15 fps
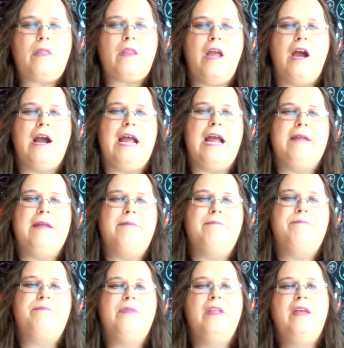all right
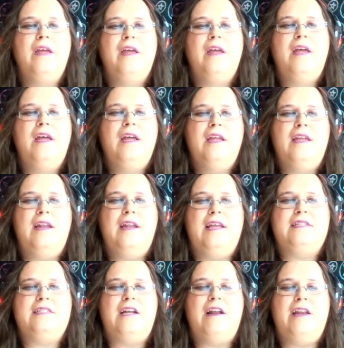i'm going to get
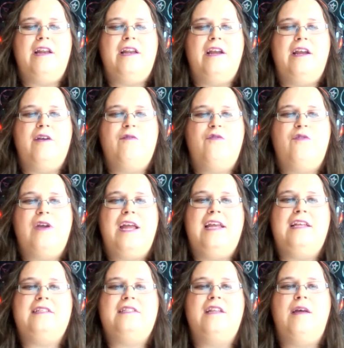started here
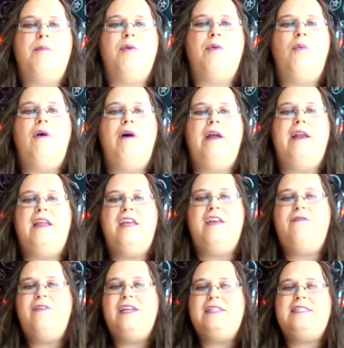phrase number one if
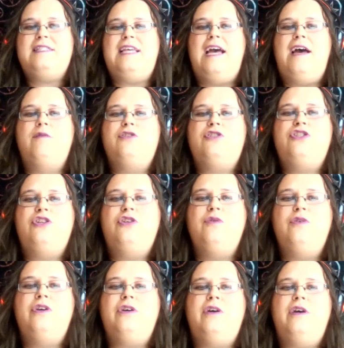it sounds too
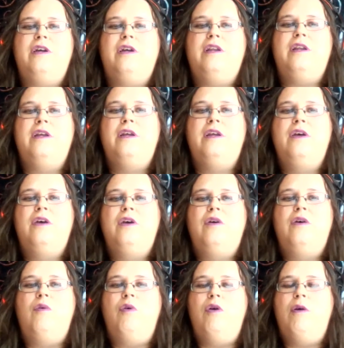good
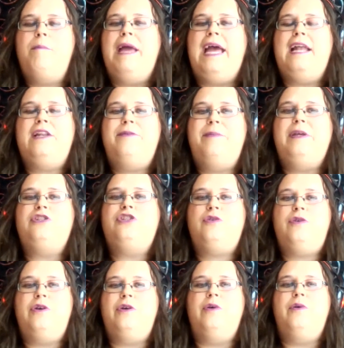or bad to be
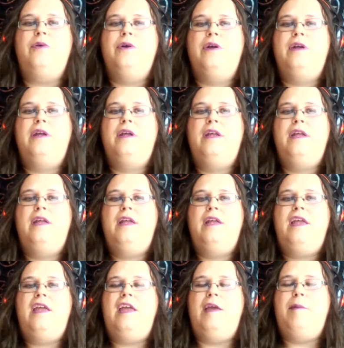true
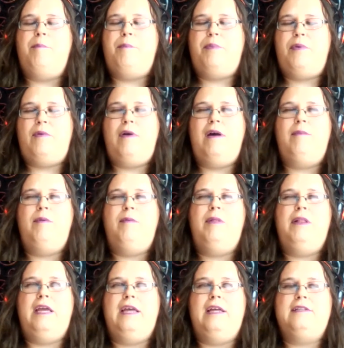it
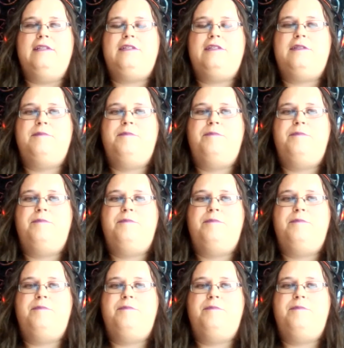probably is